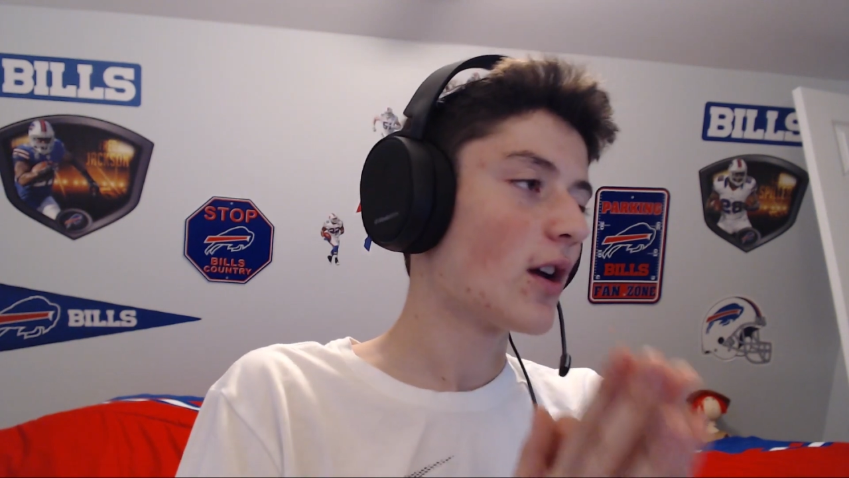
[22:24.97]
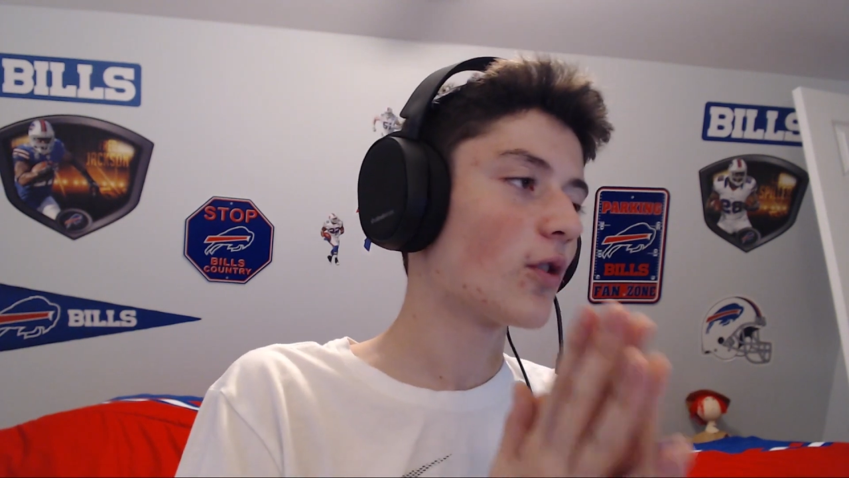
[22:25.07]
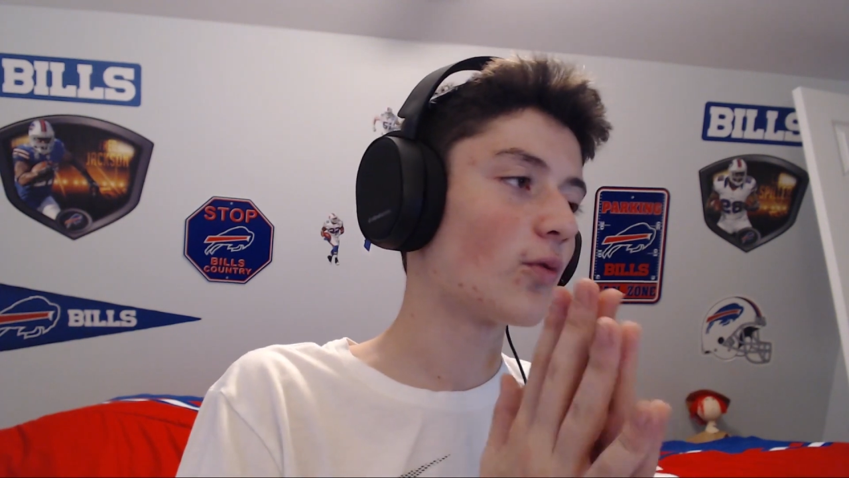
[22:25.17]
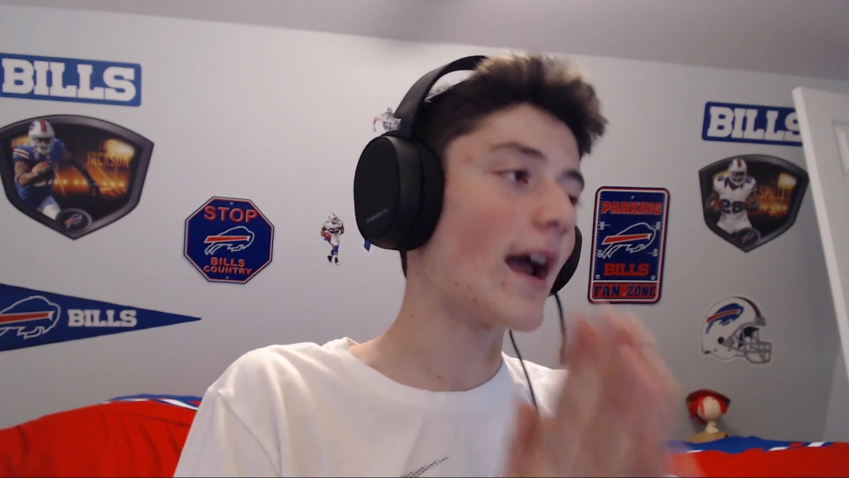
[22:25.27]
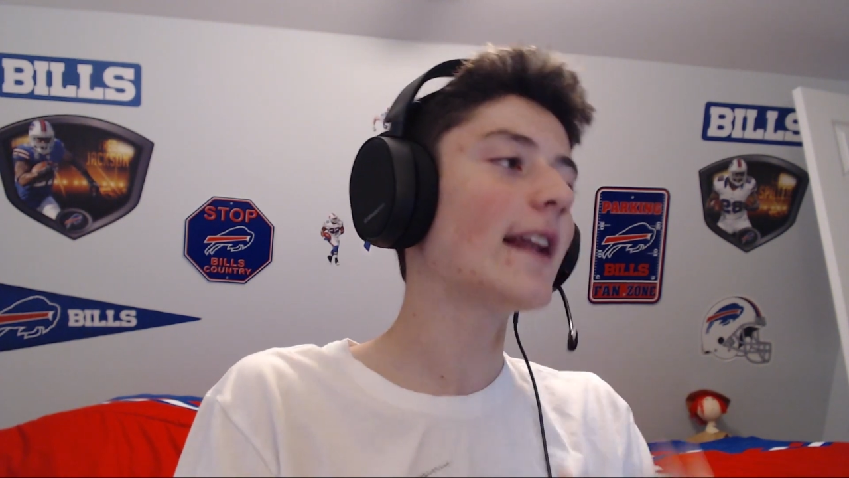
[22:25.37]

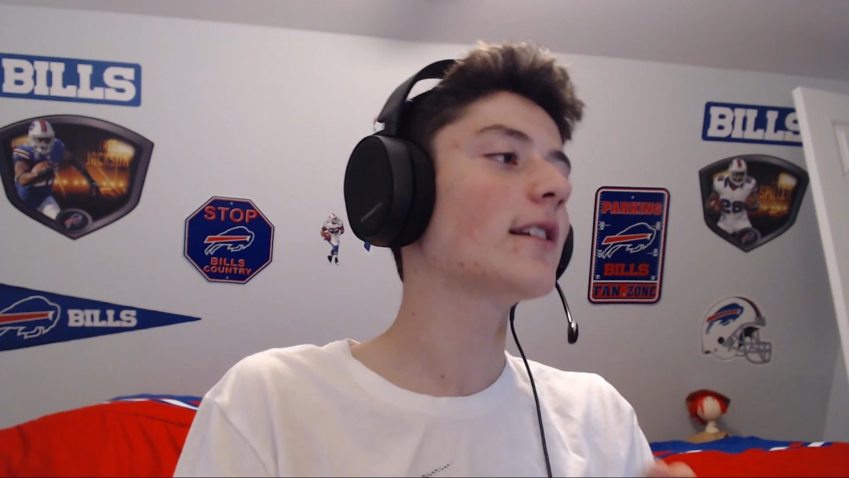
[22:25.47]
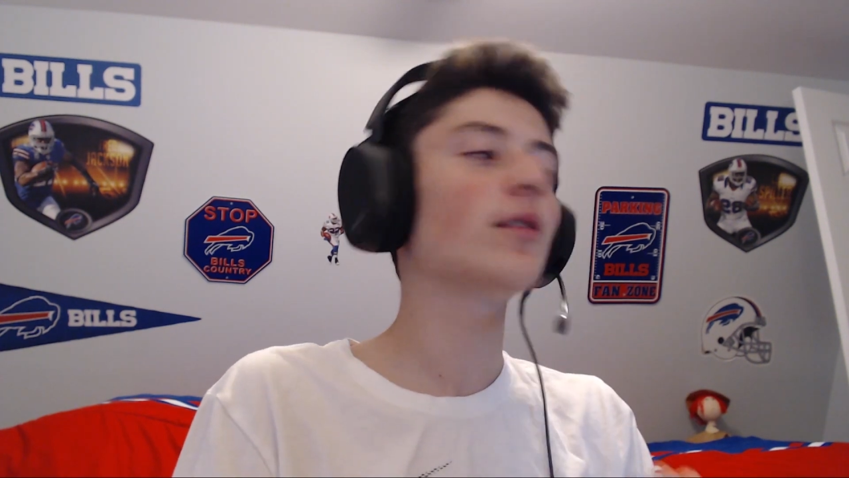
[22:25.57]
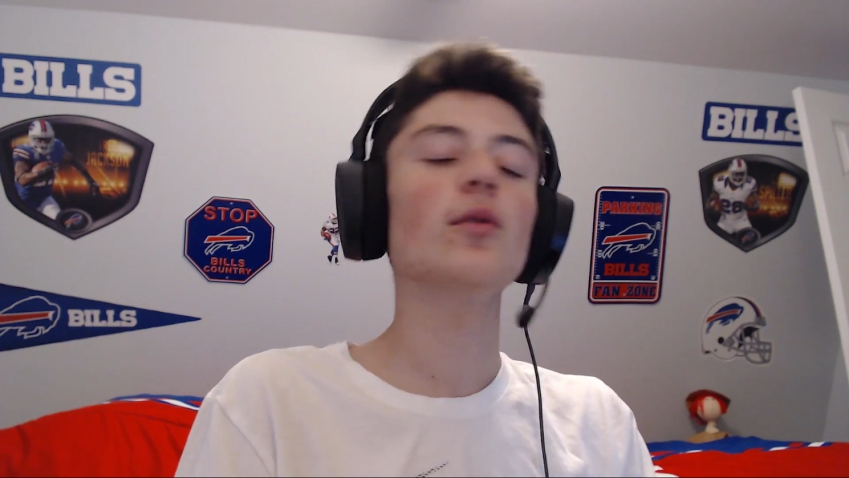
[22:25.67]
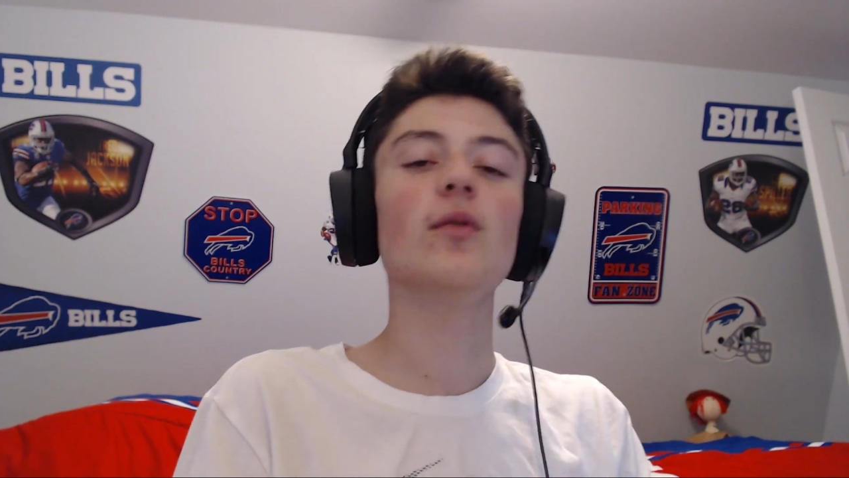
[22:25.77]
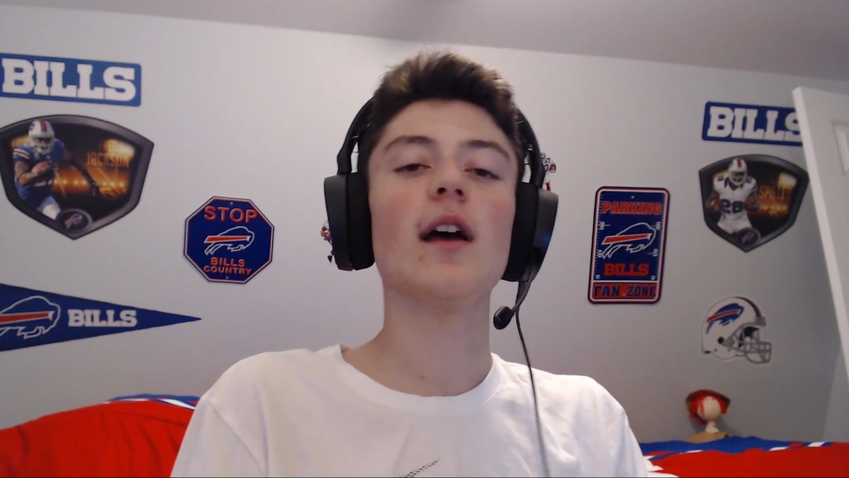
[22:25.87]

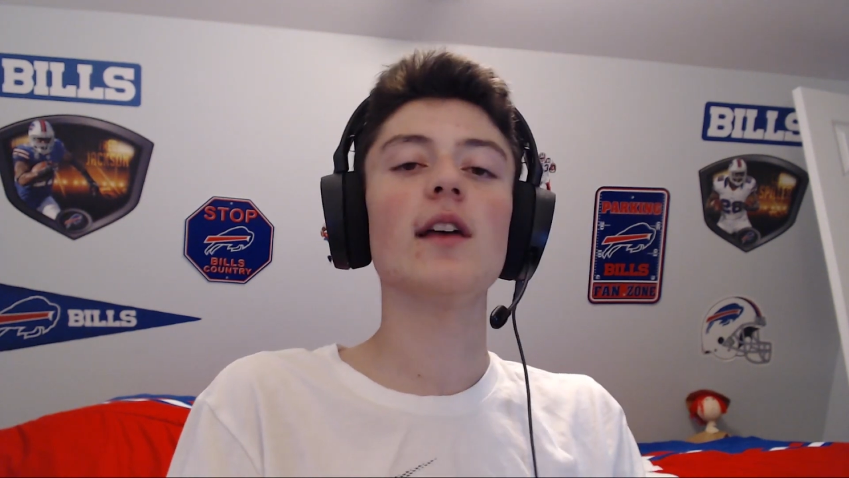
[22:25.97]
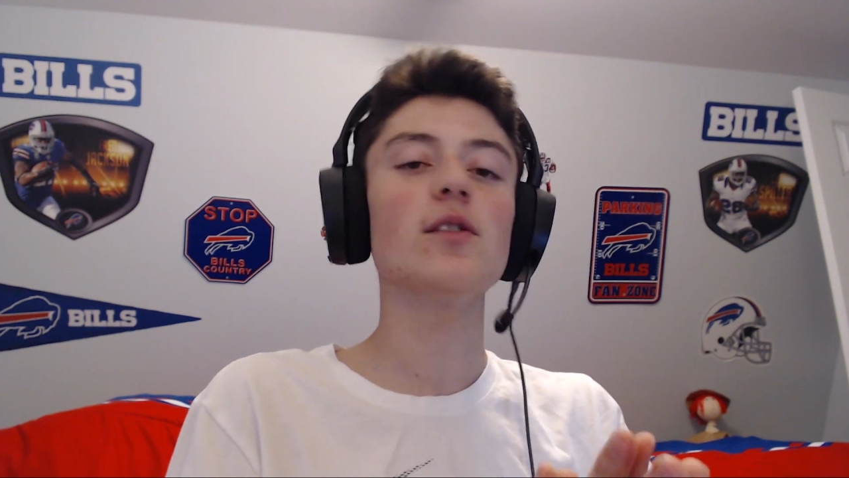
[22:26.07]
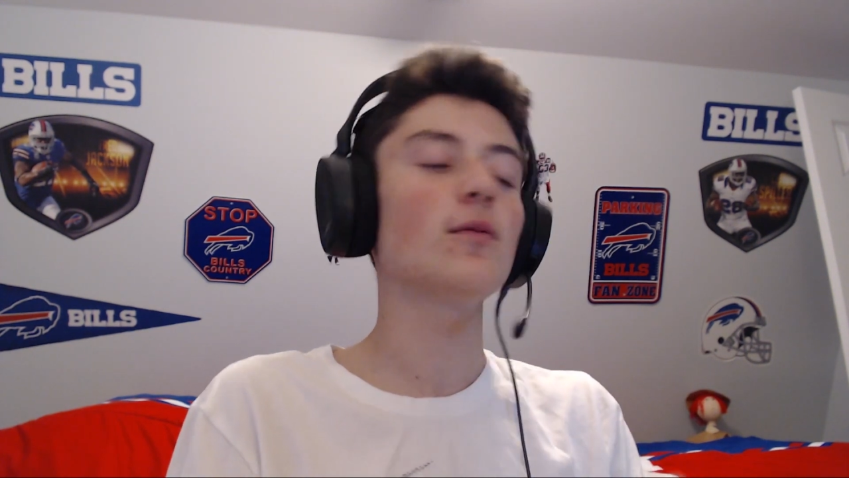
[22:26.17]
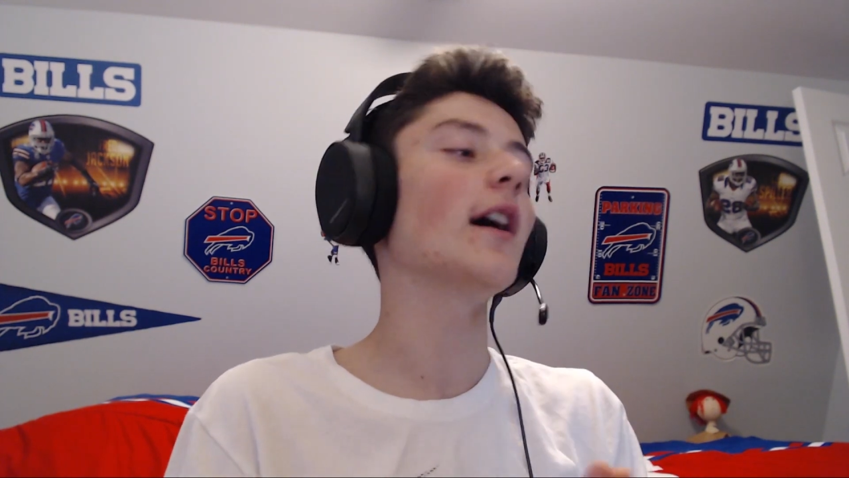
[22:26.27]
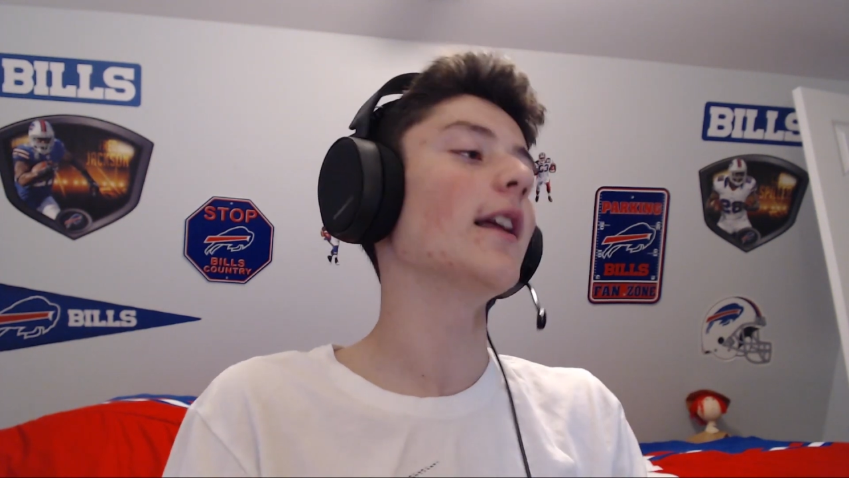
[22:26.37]
gratitude as
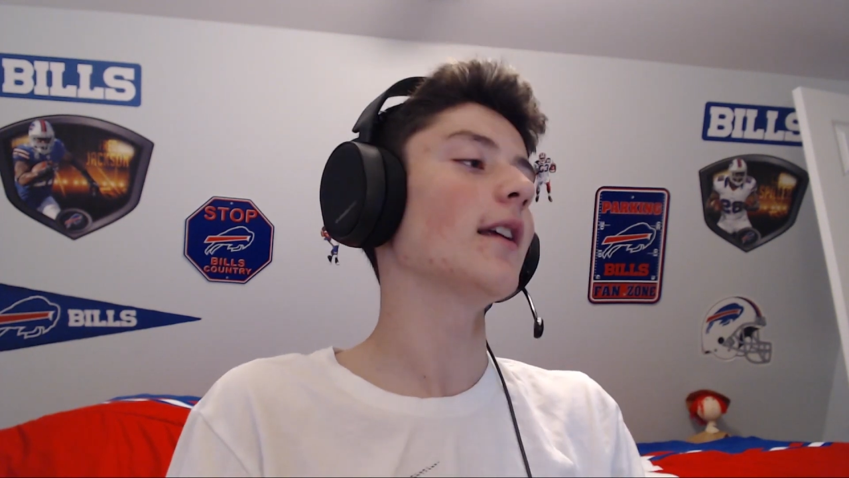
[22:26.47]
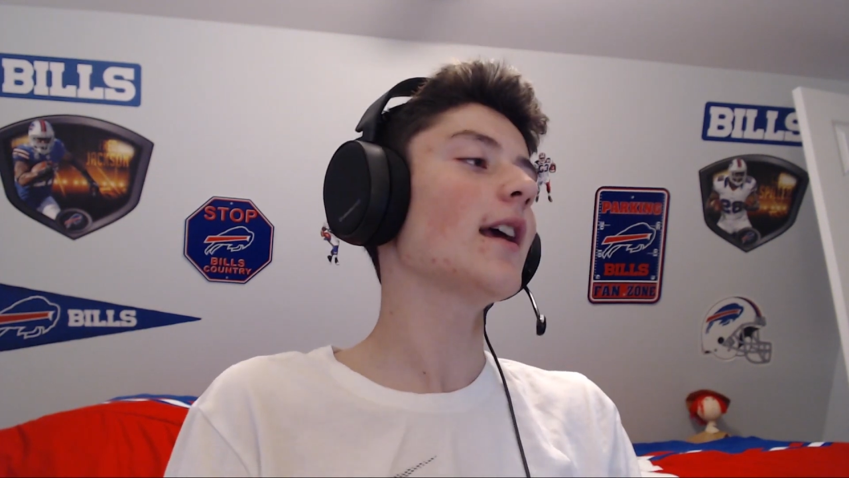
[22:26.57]
you can.